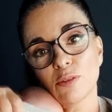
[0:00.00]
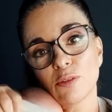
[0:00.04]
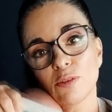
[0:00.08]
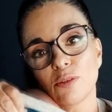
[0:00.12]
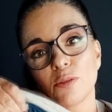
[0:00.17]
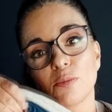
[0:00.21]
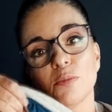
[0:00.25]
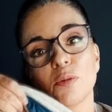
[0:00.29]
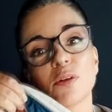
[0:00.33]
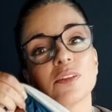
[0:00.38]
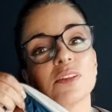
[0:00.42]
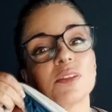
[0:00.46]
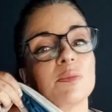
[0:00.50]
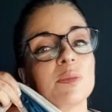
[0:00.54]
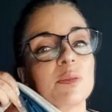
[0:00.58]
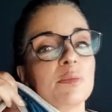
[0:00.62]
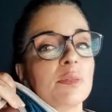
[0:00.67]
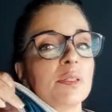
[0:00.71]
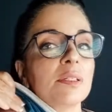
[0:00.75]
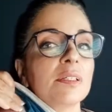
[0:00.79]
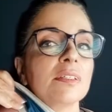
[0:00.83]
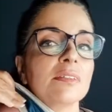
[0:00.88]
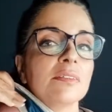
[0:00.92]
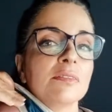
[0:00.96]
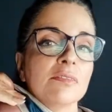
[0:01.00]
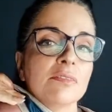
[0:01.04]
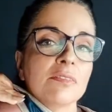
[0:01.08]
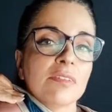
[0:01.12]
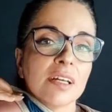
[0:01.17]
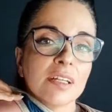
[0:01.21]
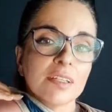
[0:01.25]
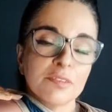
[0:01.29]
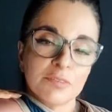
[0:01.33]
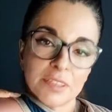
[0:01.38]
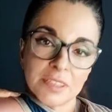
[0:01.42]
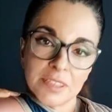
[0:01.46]
This way,
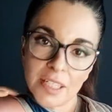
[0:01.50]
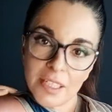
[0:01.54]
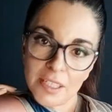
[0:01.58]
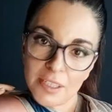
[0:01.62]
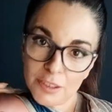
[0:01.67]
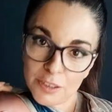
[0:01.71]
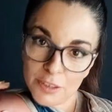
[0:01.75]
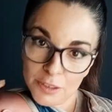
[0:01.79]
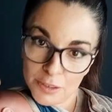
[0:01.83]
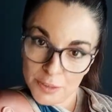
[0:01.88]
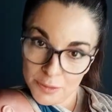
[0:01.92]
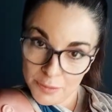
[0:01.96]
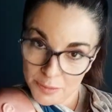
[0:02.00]
baby